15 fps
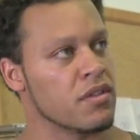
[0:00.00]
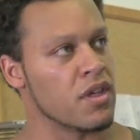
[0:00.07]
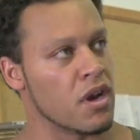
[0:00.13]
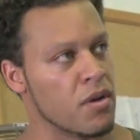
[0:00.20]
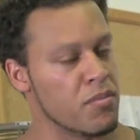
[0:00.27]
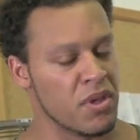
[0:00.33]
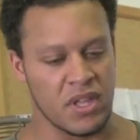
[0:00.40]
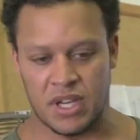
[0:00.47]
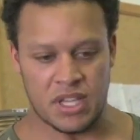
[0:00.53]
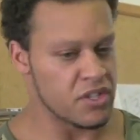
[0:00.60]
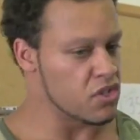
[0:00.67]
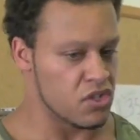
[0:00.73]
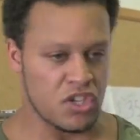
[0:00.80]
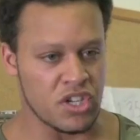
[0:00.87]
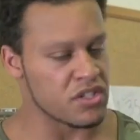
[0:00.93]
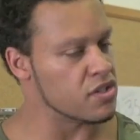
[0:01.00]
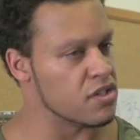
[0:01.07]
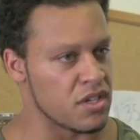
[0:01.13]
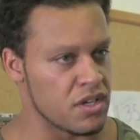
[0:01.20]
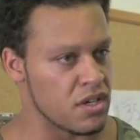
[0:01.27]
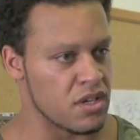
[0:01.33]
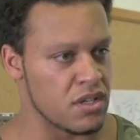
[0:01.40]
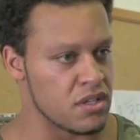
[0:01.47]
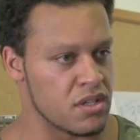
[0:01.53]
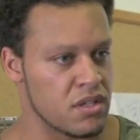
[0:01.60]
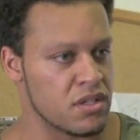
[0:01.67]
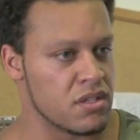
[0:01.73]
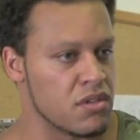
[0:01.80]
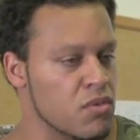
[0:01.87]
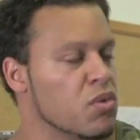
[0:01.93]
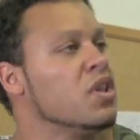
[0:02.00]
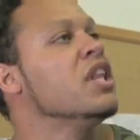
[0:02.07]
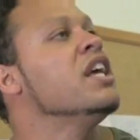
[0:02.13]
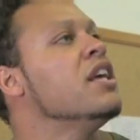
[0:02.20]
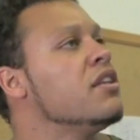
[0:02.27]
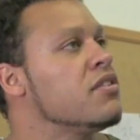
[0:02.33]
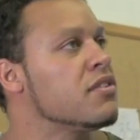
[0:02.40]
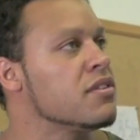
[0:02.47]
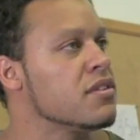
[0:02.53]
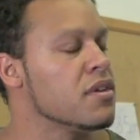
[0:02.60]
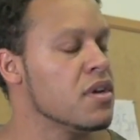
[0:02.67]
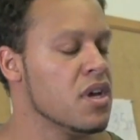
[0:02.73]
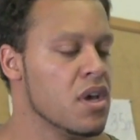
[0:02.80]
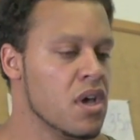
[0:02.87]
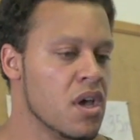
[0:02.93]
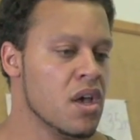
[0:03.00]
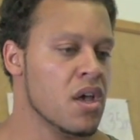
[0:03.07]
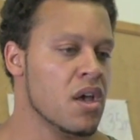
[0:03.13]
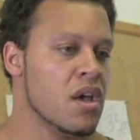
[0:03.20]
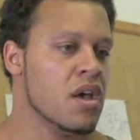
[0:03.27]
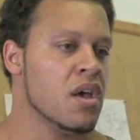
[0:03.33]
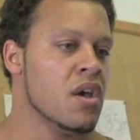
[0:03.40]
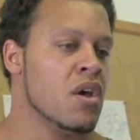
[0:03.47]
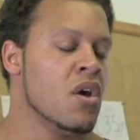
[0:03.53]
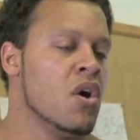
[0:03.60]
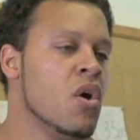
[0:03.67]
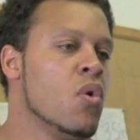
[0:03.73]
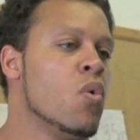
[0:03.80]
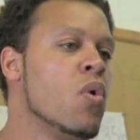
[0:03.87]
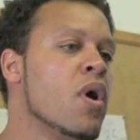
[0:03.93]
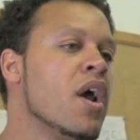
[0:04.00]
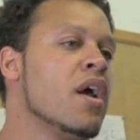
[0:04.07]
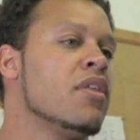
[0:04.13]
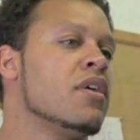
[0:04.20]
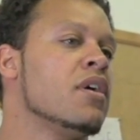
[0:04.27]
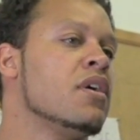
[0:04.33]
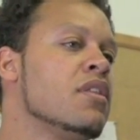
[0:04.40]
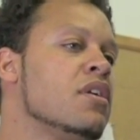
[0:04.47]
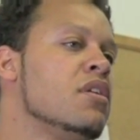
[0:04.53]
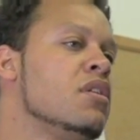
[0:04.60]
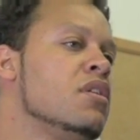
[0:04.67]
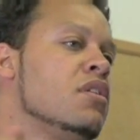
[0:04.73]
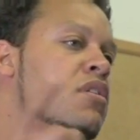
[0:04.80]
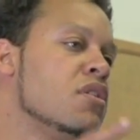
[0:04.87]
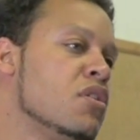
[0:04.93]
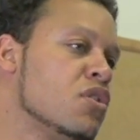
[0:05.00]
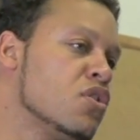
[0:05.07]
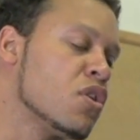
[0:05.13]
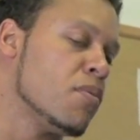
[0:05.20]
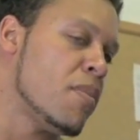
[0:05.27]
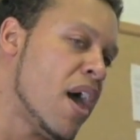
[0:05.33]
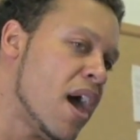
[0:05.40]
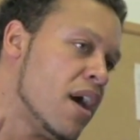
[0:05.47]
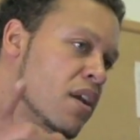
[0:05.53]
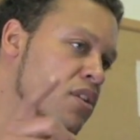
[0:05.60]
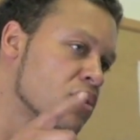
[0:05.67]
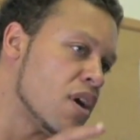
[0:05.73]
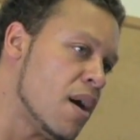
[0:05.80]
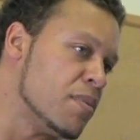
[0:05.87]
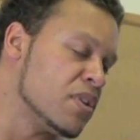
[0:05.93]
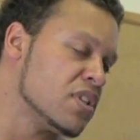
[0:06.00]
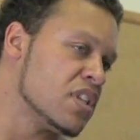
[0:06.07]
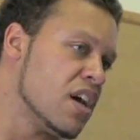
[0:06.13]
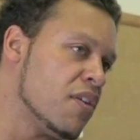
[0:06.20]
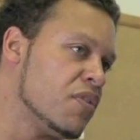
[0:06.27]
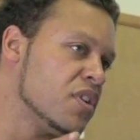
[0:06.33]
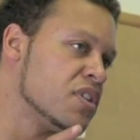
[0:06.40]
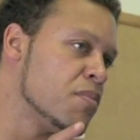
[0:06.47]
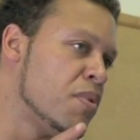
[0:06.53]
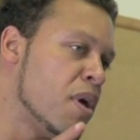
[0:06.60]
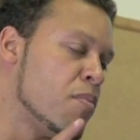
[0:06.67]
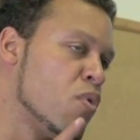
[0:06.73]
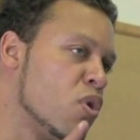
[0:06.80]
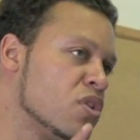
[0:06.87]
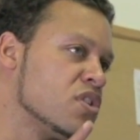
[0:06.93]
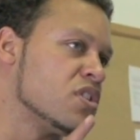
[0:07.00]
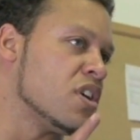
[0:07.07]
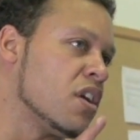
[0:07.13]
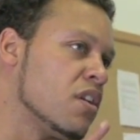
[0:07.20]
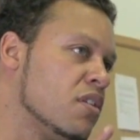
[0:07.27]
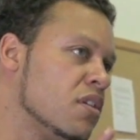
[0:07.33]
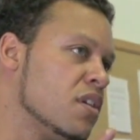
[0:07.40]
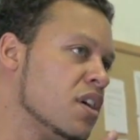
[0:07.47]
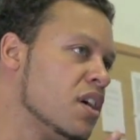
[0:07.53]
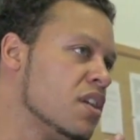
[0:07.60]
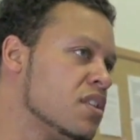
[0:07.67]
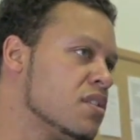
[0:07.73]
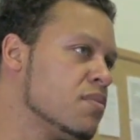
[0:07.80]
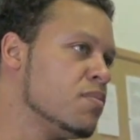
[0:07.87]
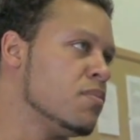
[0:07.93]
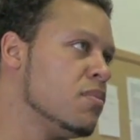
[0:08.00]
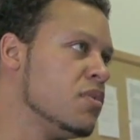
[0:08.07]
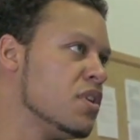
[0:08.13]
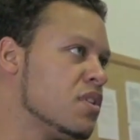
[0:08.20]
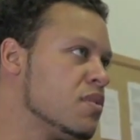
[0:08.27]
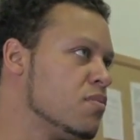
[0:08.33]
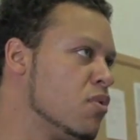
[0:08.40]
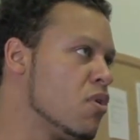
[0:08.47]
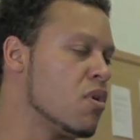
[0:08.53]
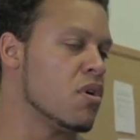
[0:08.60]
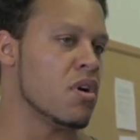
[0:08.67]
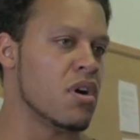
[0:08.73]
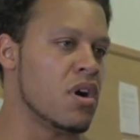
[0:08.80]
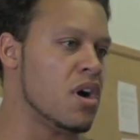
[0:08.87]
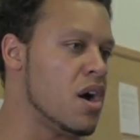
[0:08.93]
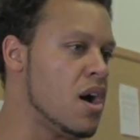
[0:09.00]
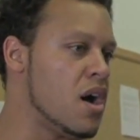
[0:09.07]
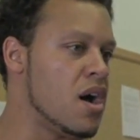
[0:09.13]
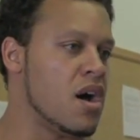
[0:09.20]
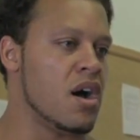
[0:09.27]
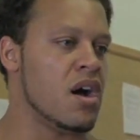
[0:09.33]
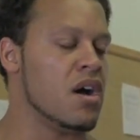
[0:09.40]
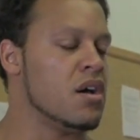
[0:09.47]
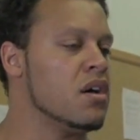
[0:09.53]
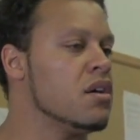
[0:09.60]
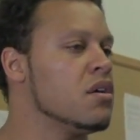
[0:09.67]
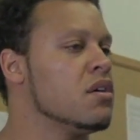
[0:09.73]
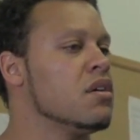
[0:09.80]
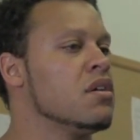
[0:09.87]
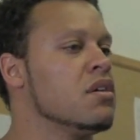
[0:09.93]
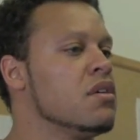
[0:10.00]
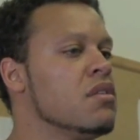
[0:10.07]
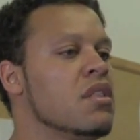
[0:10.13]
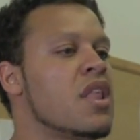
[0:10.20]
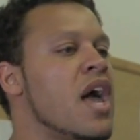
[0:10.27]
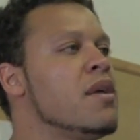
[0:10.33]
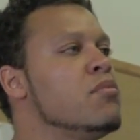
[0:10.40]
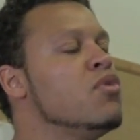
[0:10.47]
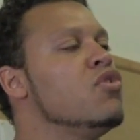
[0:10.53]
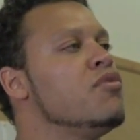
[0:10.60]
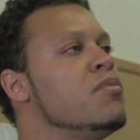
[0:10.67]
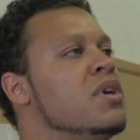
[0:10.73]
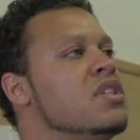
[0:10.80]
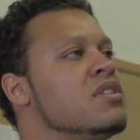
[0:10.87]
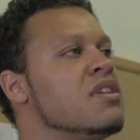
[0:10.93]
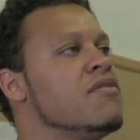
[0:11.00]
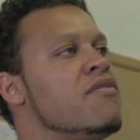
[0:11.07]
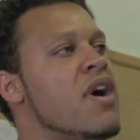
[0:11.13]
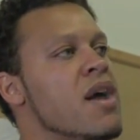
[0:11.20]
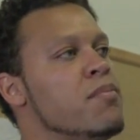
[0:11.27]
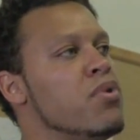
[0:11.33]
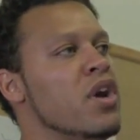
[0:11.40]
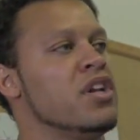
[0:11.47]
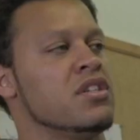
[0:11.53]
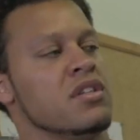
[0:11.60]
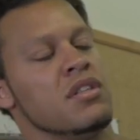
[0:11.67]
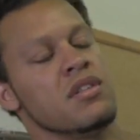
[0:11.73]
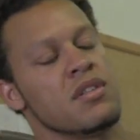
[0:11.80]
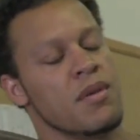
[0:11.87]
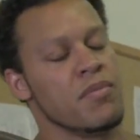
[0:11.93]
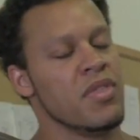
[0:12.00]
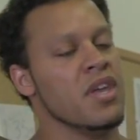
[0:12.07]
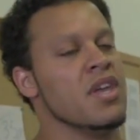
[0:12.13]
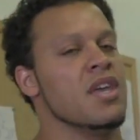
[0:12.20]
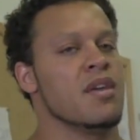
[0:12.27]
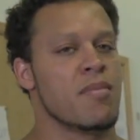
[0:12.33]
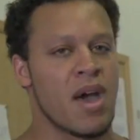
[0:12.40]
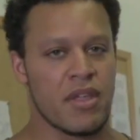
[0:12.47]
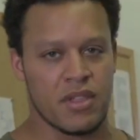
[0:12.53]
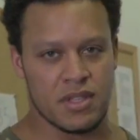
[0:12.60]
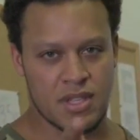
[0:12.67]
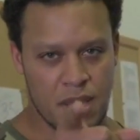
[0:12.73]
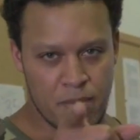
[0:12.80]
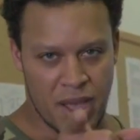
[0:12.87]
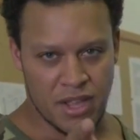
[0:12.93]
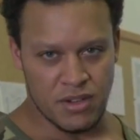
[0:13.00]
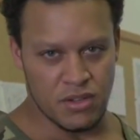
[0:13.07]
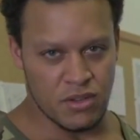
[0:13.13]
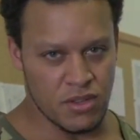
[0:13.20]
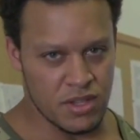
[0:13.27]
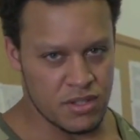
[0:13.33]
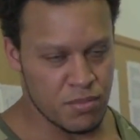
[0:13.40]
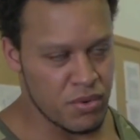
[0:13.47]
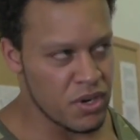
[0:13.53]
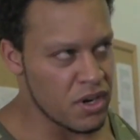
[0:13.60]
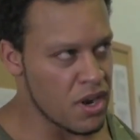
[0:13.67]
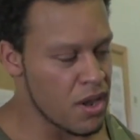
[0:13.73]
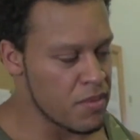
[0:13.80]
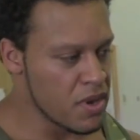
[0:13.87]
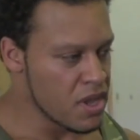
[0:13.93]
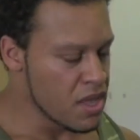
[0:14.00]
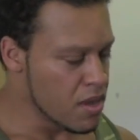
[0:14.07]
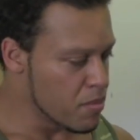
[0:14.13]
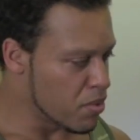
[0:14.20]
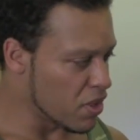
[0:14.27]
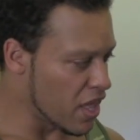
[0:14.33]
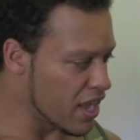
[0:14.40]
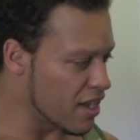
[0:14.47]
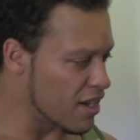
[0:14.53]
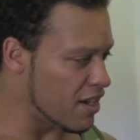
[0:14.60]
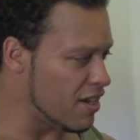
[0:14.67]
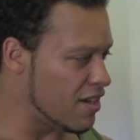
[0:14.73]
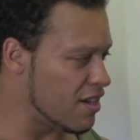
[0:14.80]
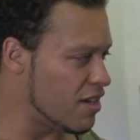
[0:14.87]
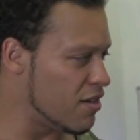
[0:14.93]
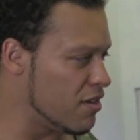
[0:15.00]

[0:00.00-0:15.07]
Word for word: their ability to just to, to, to release where the, the new trauma, trauma stuff is a bit more subtle. It's, it's more uh, light movements and vibrations. I'm thinking about this. I might do this, put it up. But like a,